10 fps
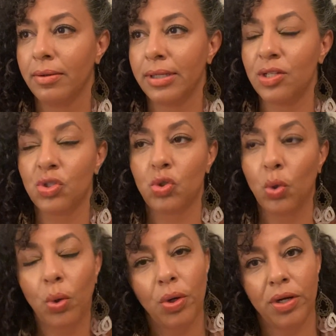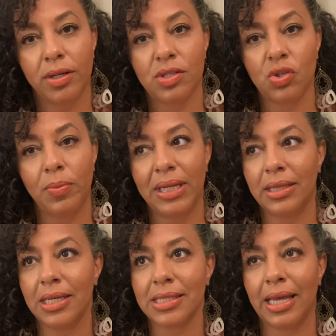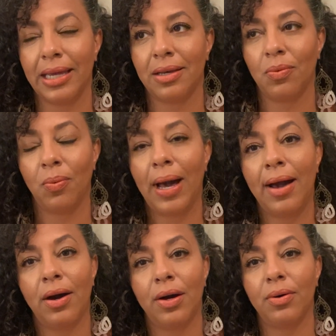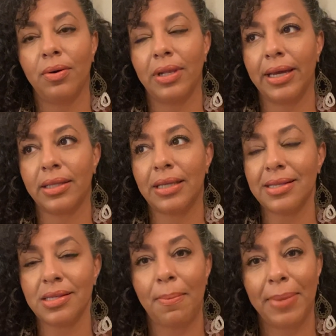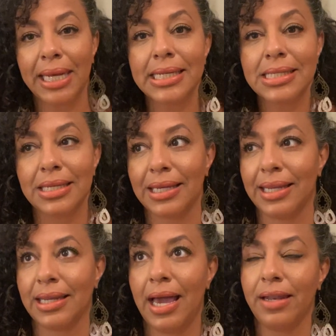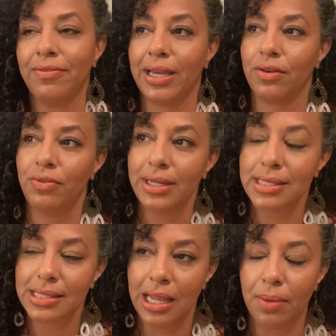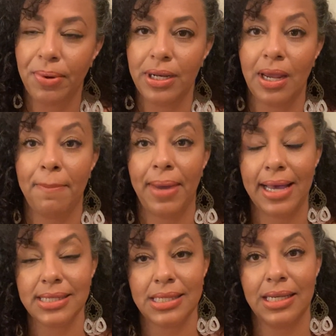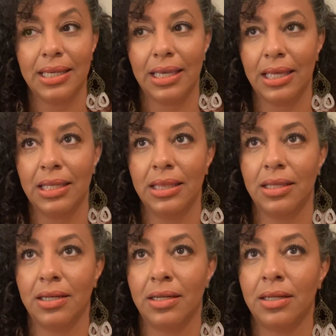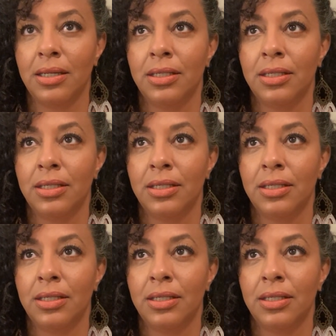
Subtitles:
endured so many things. Like, wow, like that's amazing. And kind of like really celebrating and basking in the